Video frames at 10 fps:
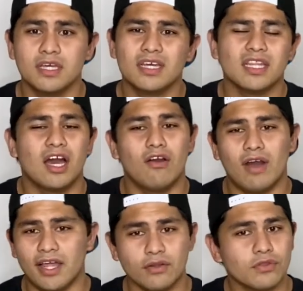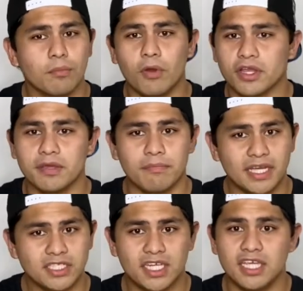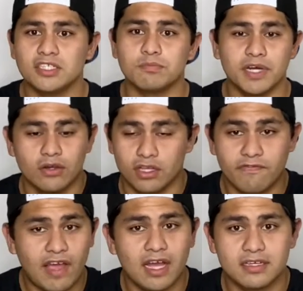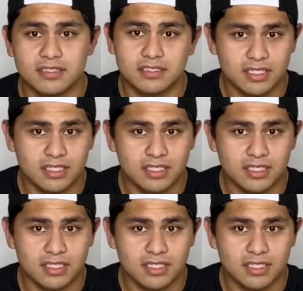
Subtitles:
Now, I know the market might change, but the facts